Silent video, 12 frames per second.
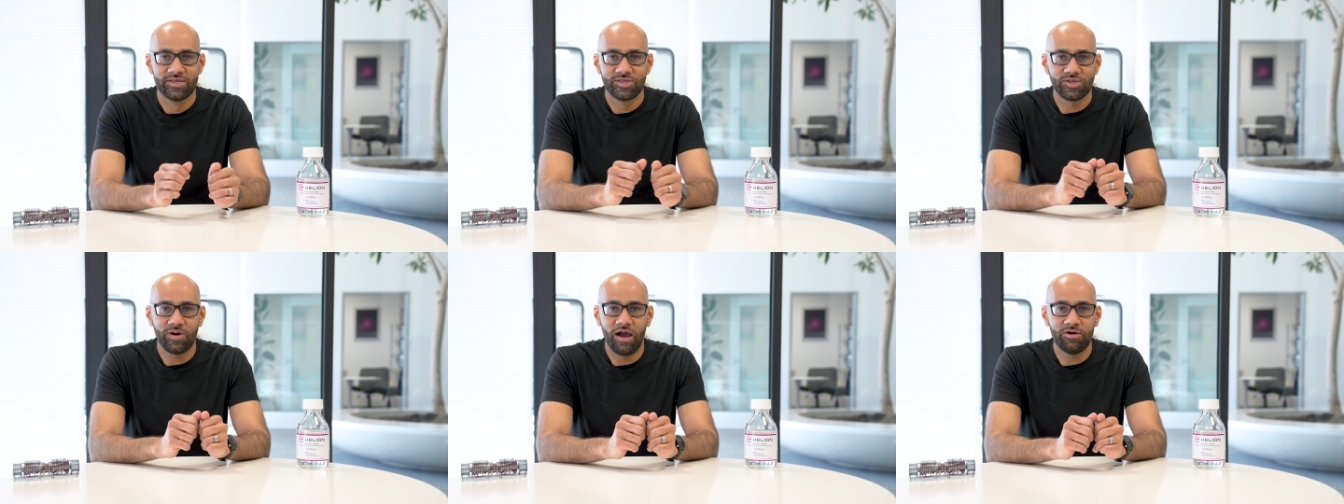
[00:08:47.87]

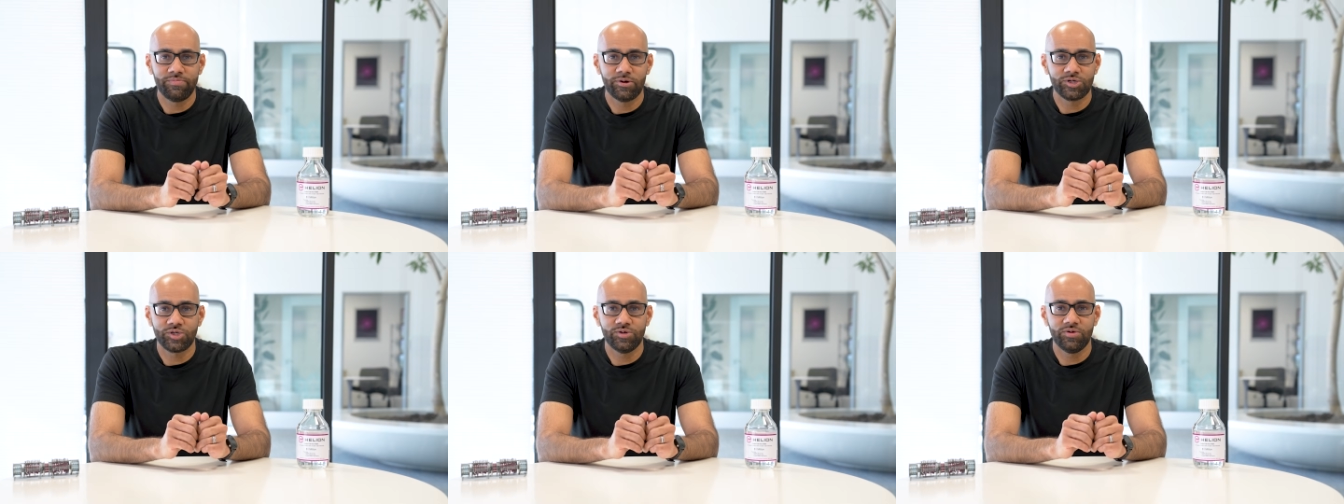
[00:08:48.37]
So I would
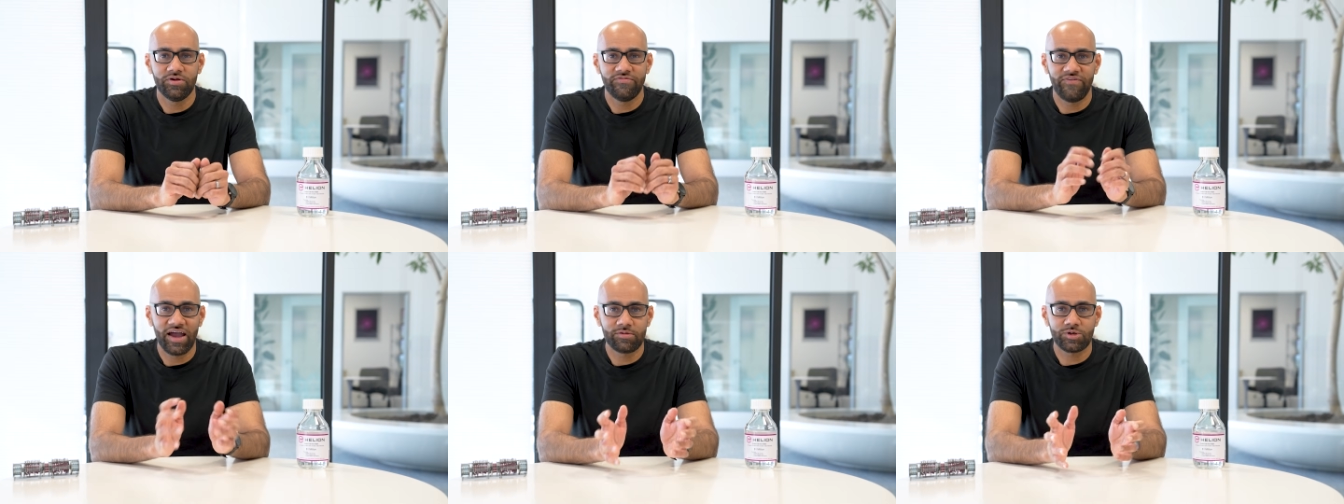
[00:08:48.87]
push you to
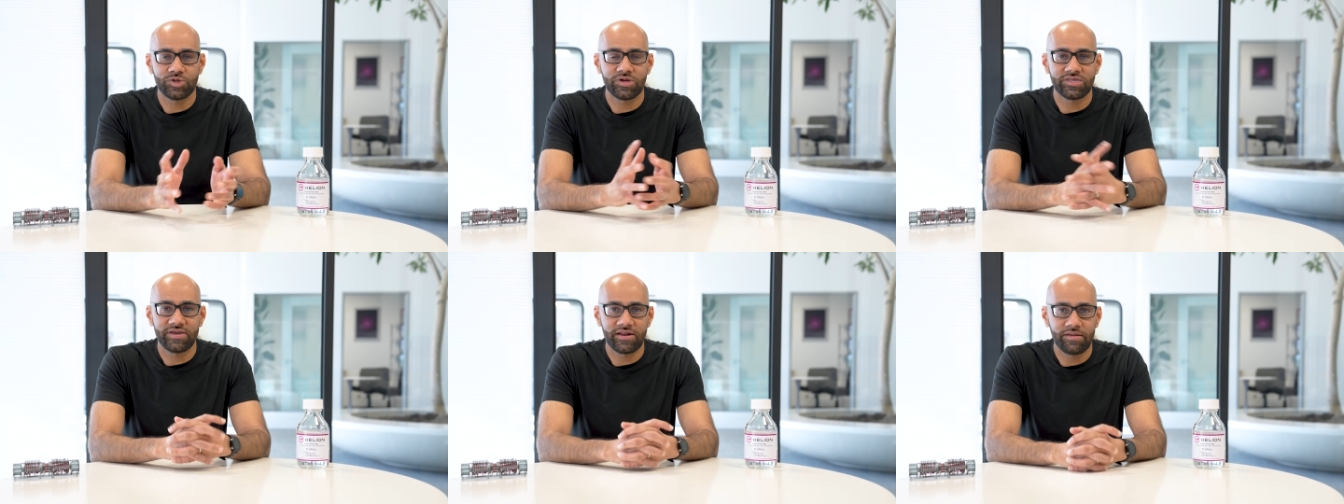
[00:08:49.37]
find what you're
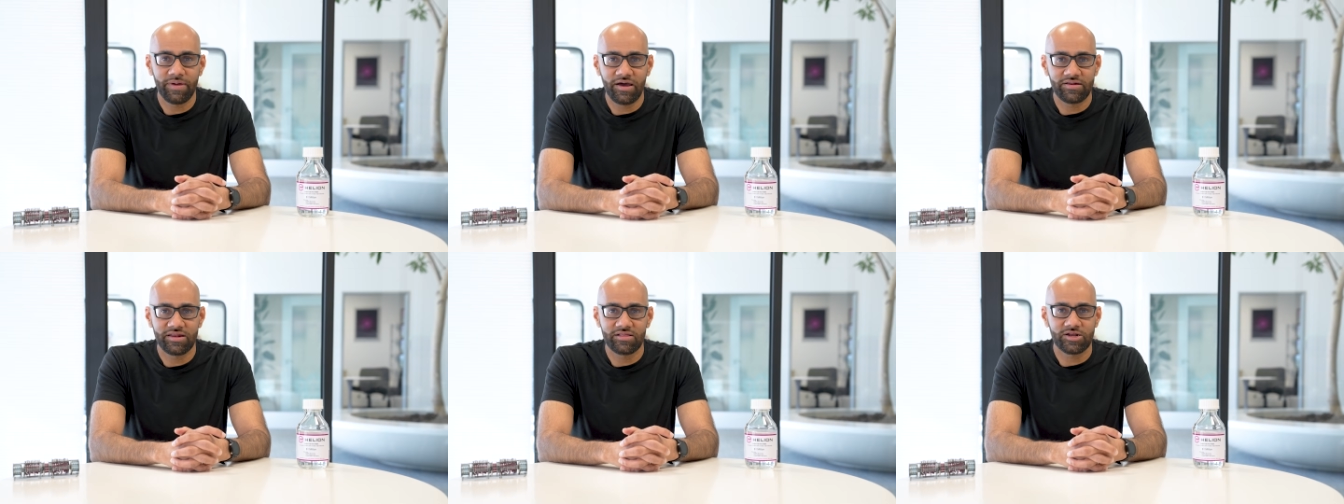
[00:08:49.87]
excited
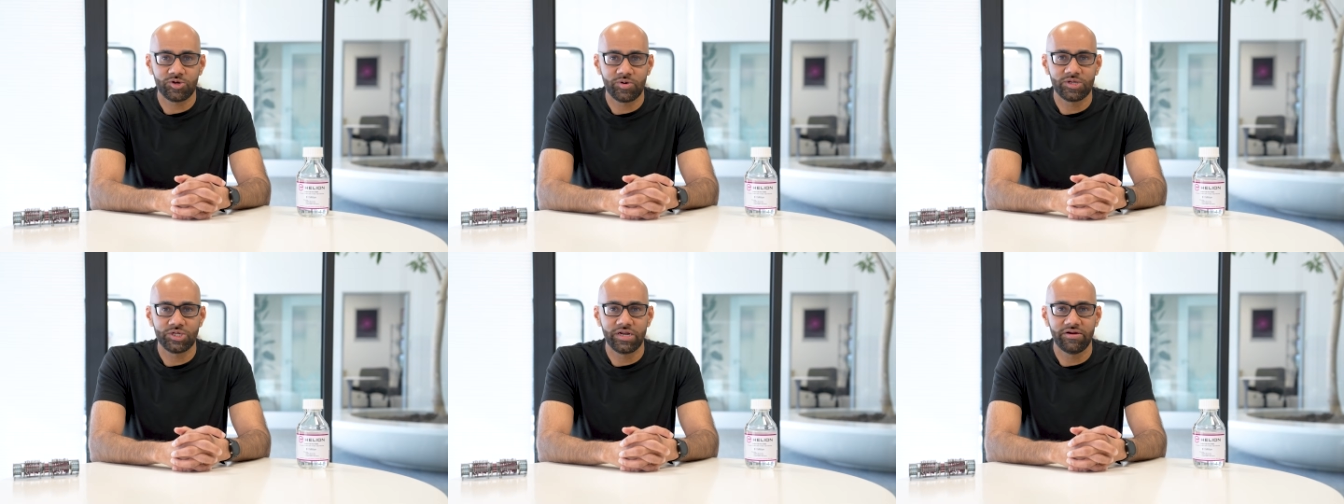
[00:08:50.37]
about in electrical
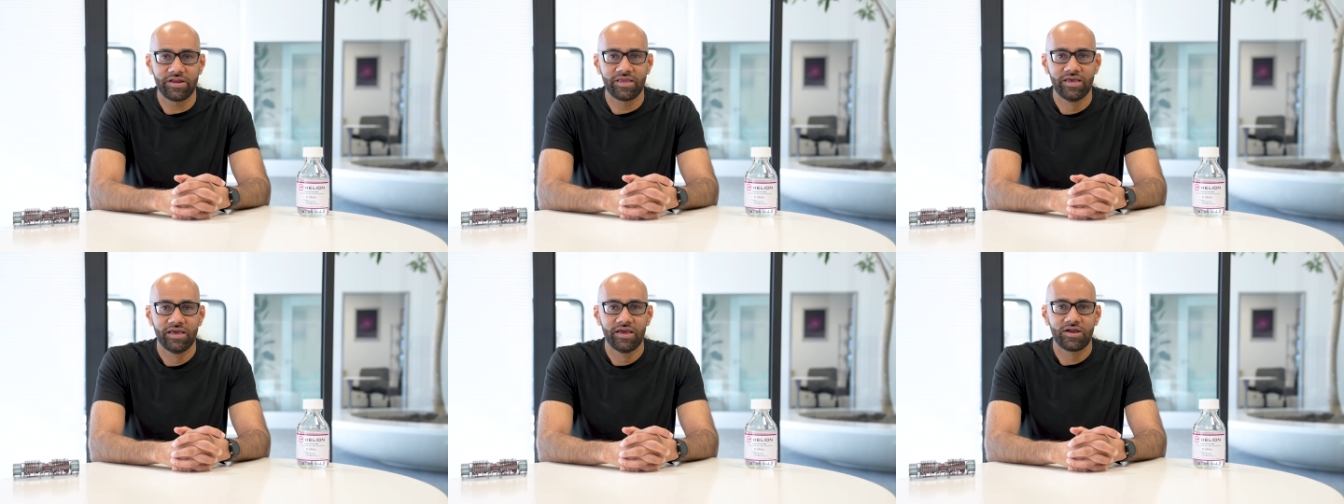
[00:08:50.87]
engineering,
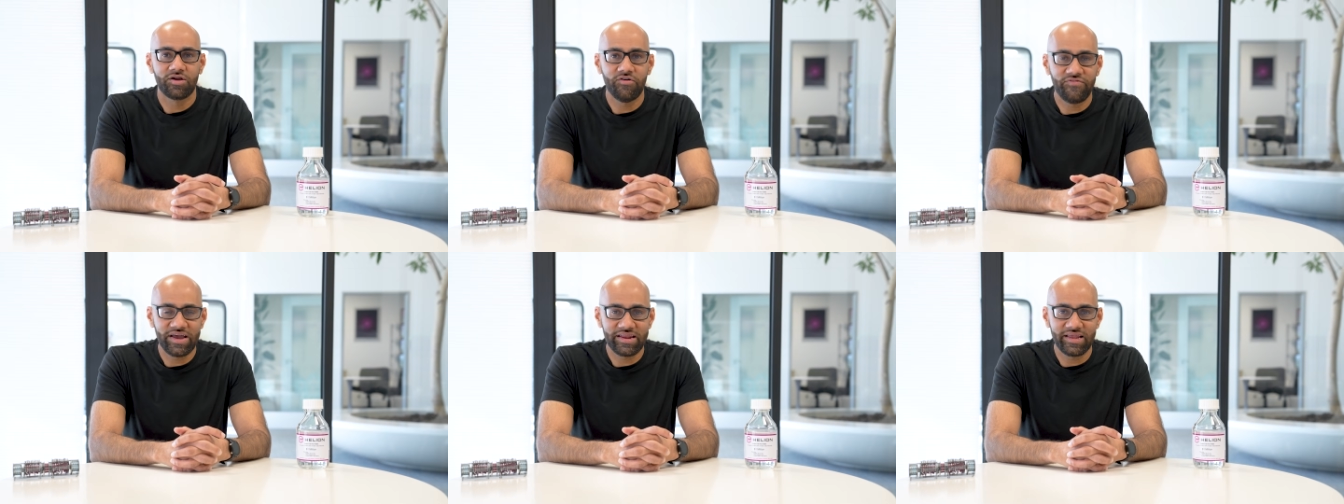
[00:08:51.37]
go
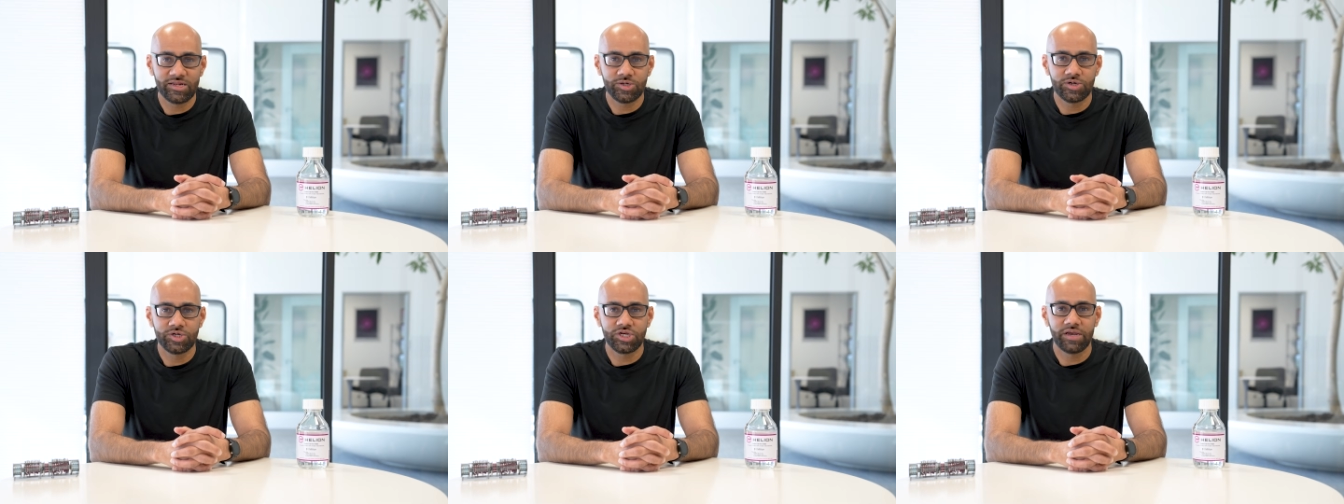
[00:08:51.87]
find an
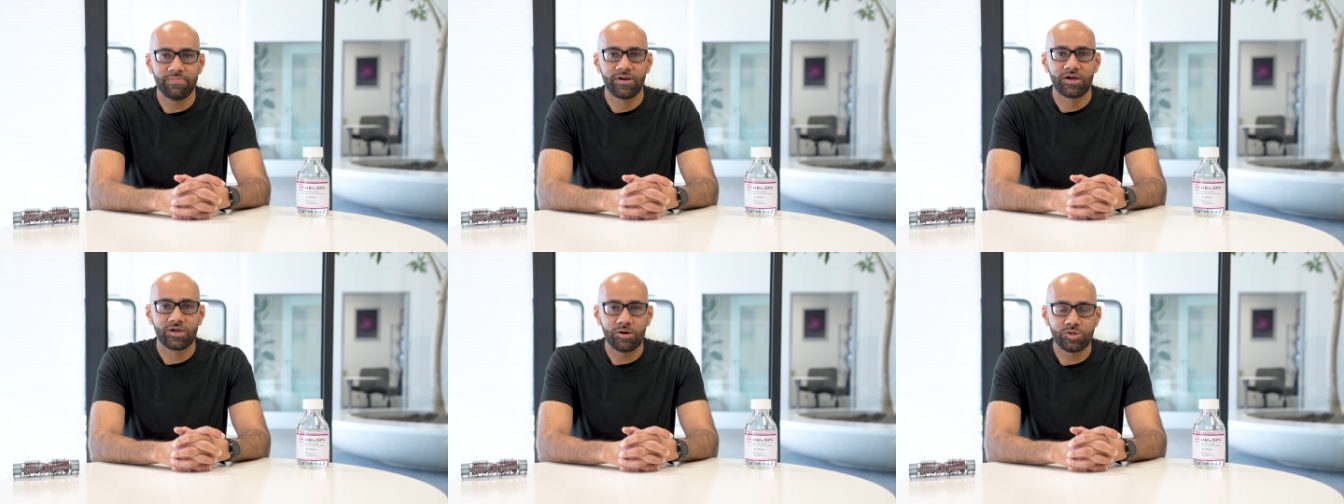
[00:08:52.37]
internship,
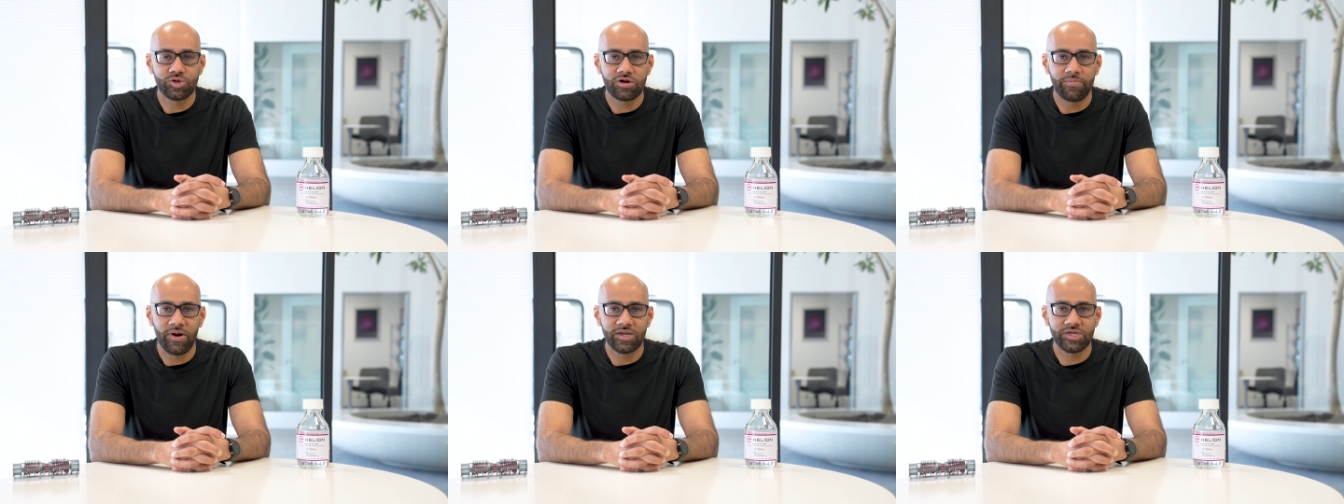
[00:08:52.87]
go start
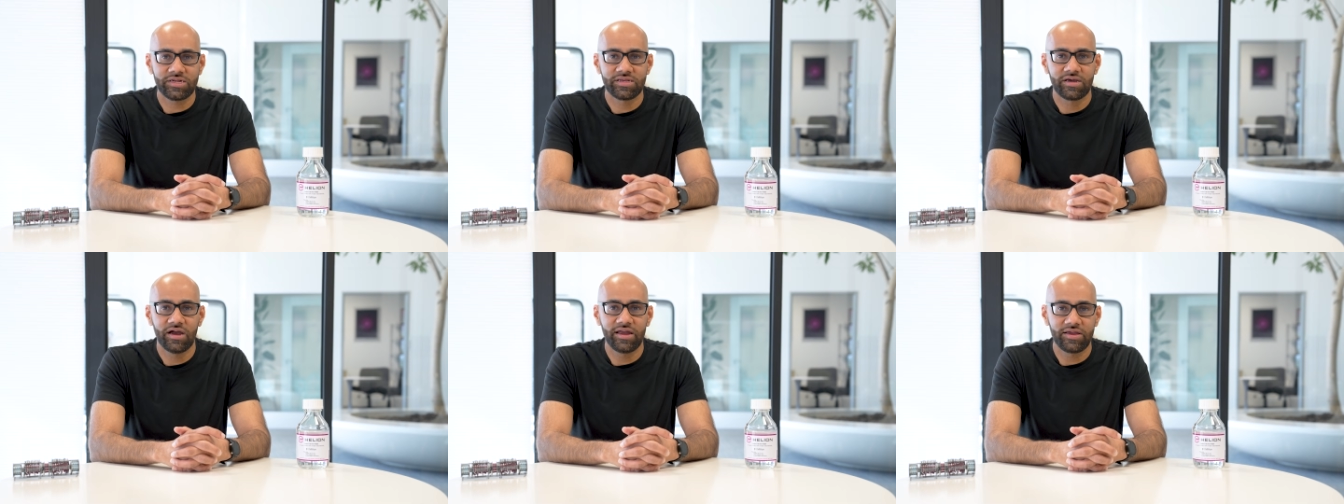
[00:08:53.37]
a project,
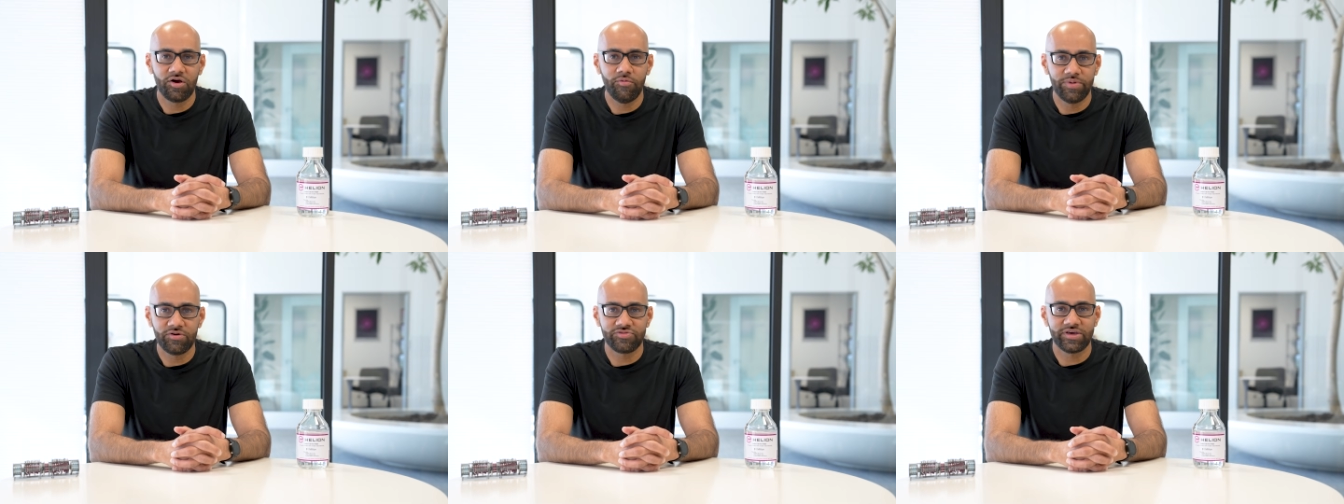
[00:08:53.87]
and go
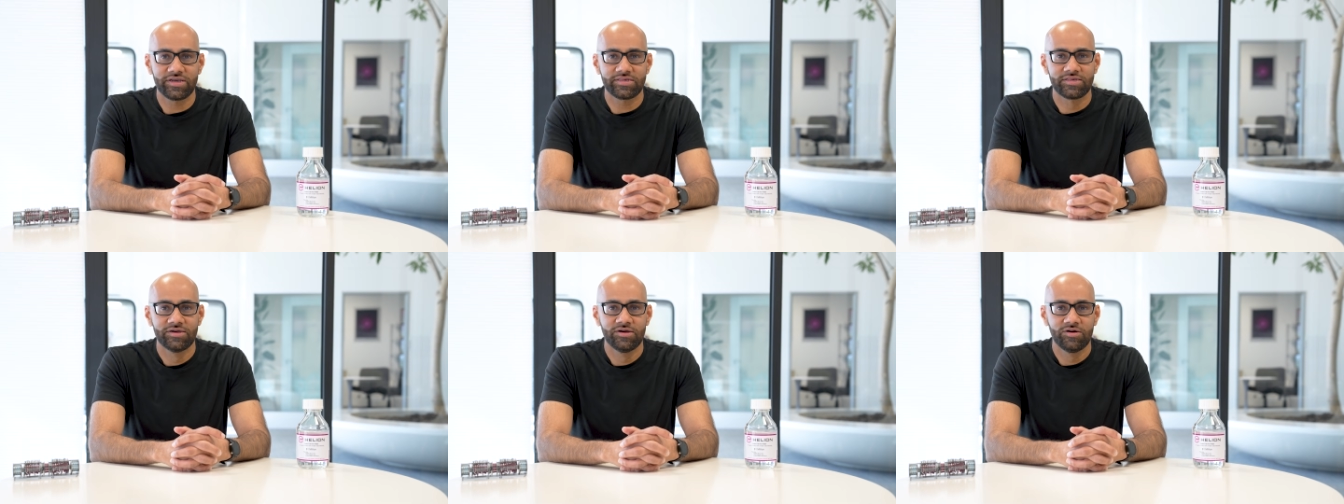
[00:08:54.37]
build things.